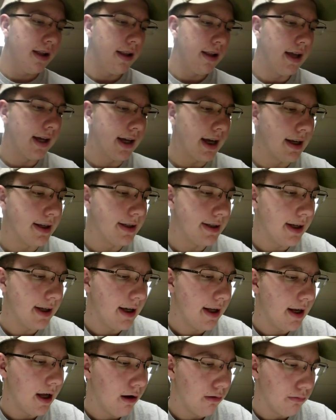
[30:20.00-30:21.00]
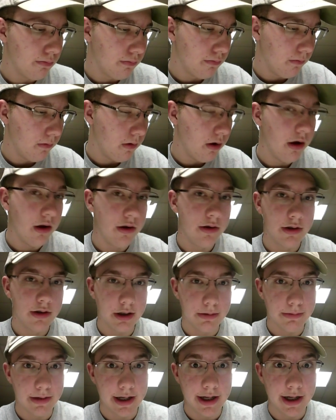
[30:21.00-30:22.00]
like I said, I'll
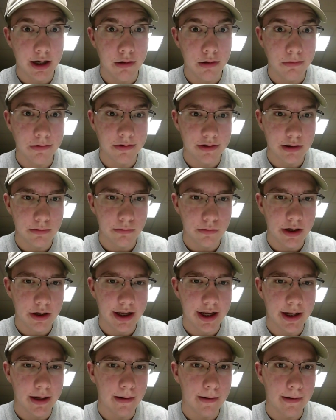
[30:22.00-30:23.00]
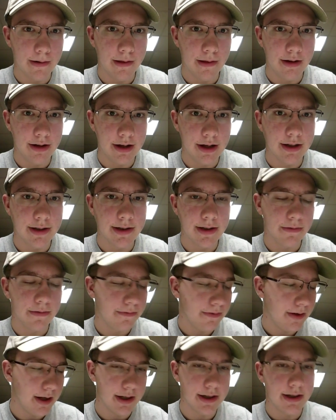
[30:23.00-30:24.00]
somehow, in some way, get all of these to
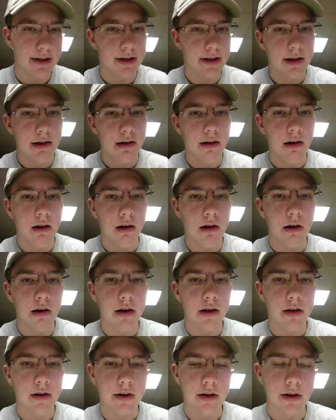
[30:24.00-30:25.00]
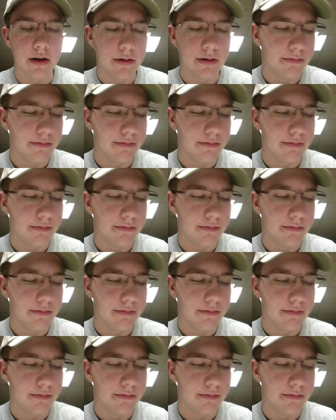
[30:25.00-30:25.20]
fit on